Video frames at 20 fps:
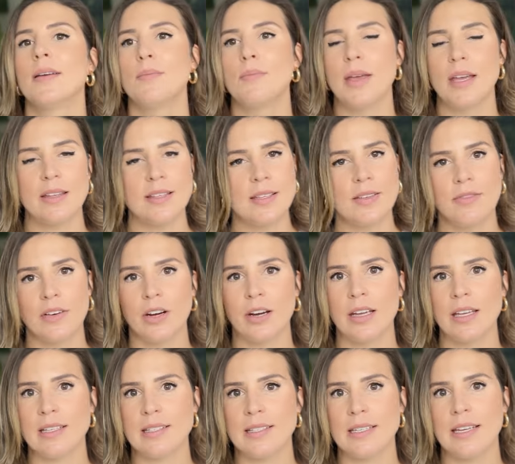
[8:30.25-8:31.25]
makes it very
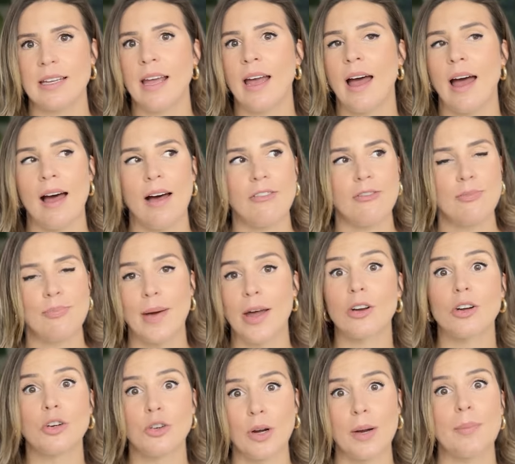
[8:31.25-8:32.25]
easy to have
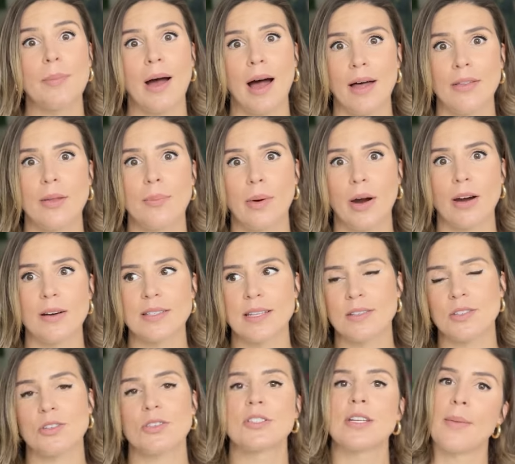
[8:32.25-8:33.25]
better grip on the bars
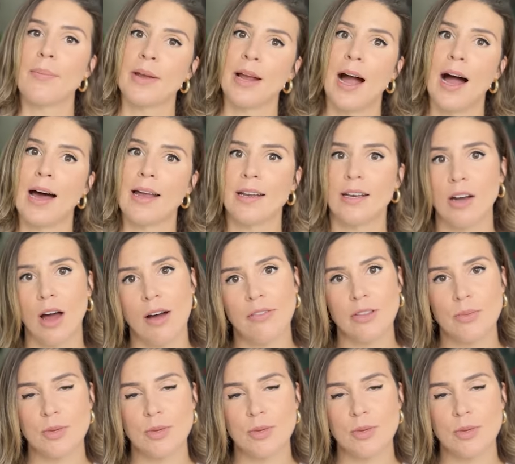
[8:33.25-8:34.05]
as you're stepping on and off the